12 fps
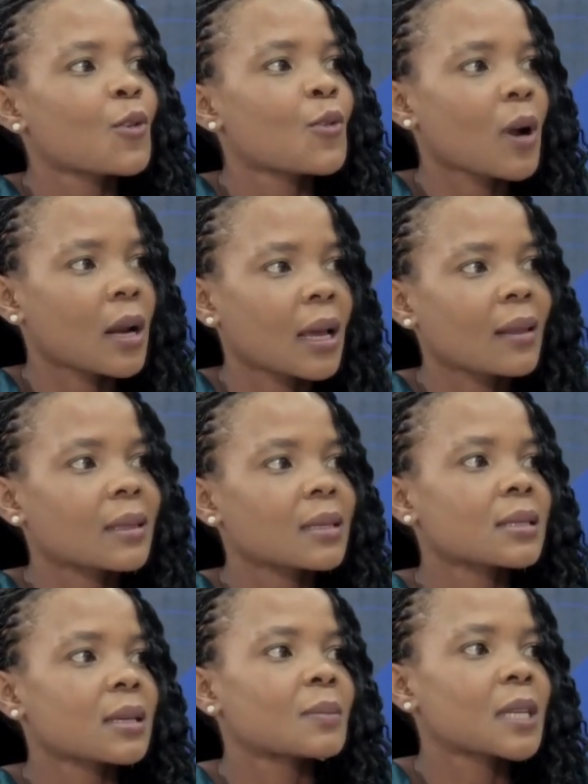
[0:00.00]
running at the
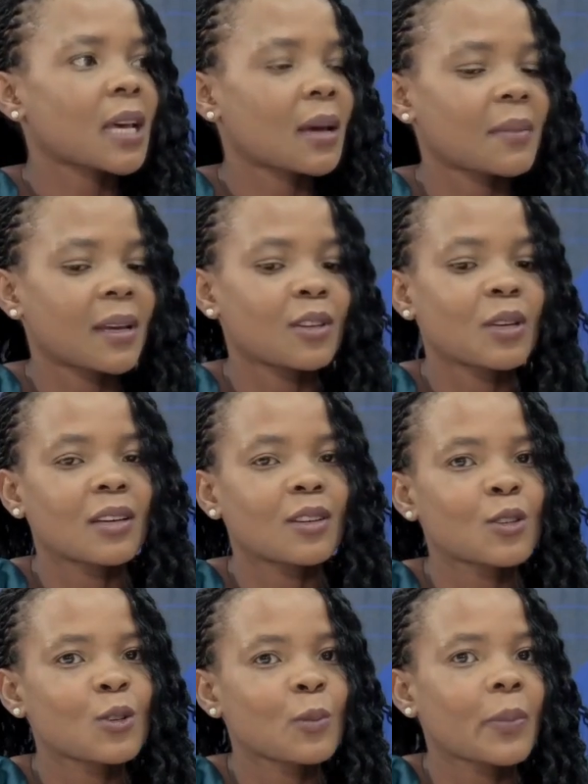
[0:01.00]
same time, and you get
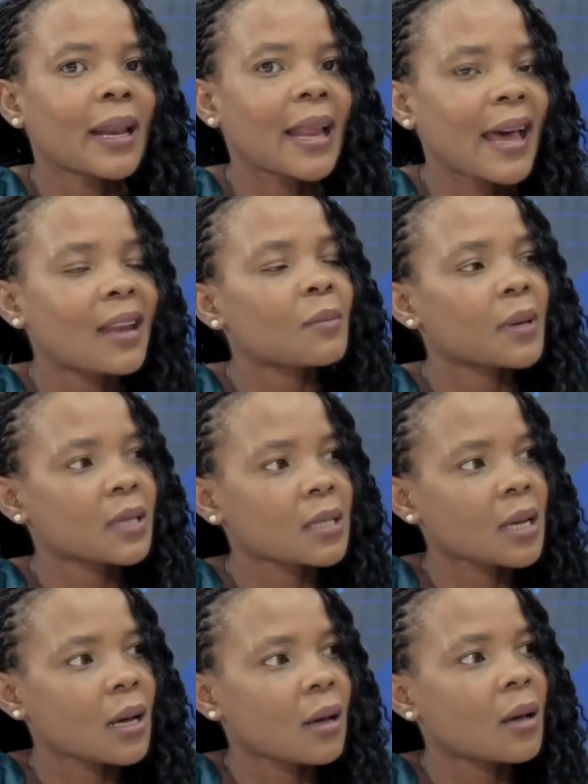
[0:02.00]
to plan
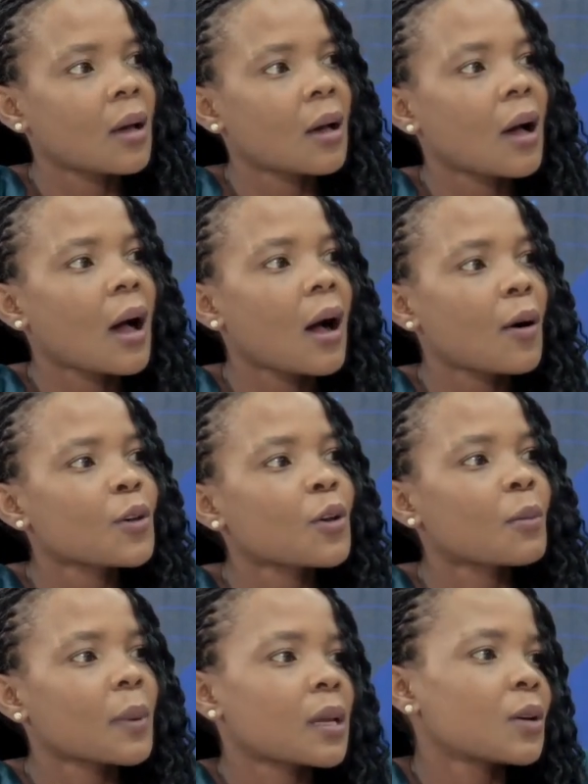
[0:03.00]
better how your
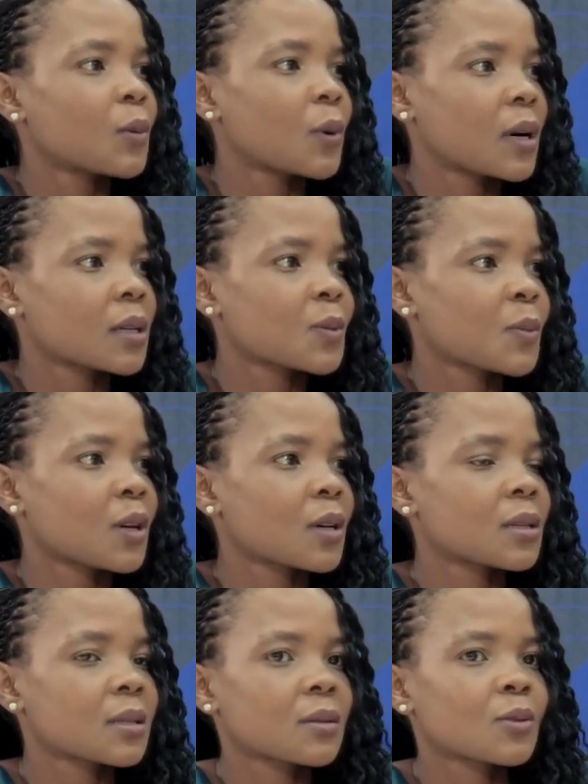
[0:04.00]
money works,
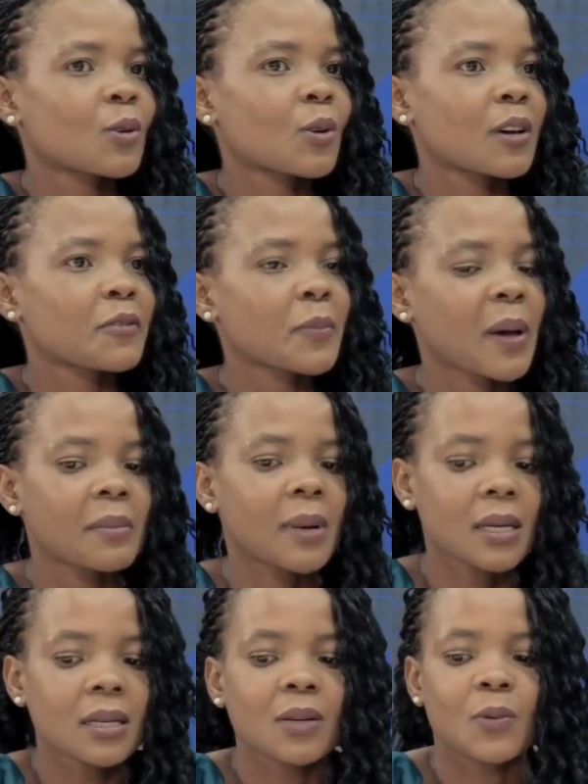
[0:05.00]
because, you know, if my
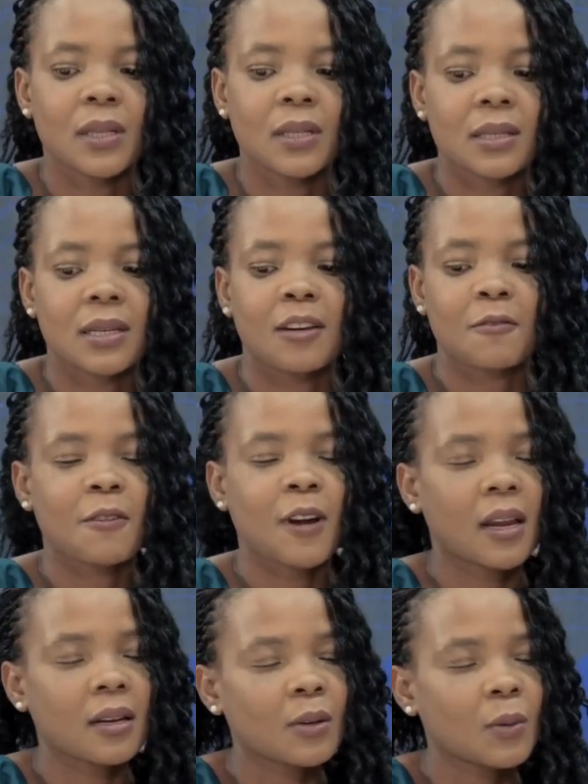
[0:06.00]
Monday, Wednesday, and
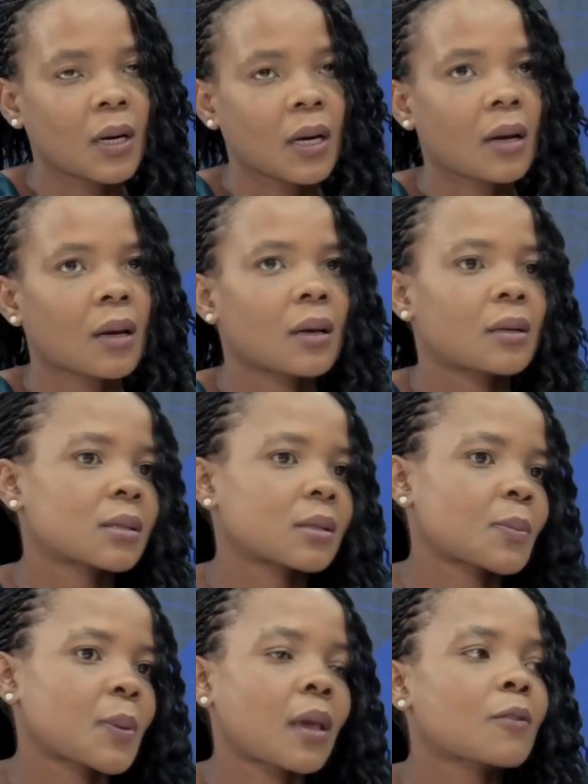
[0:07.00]
Friday work is
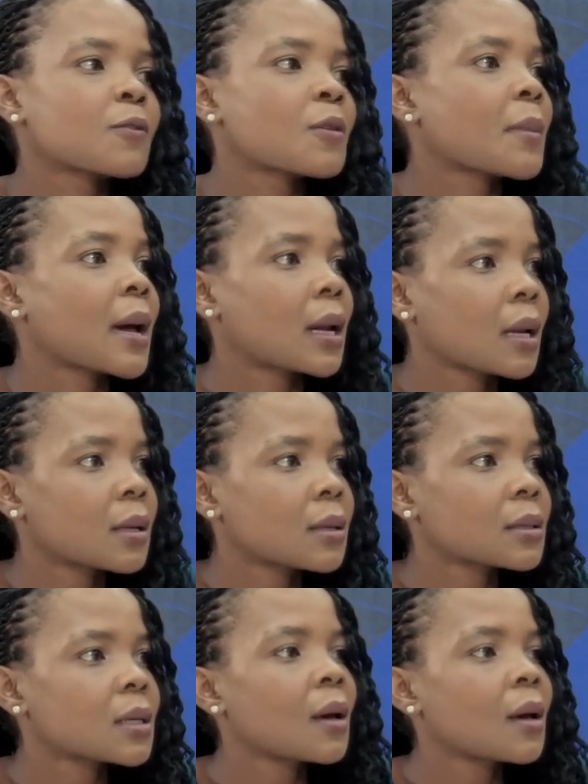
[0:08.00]
paying for my rent,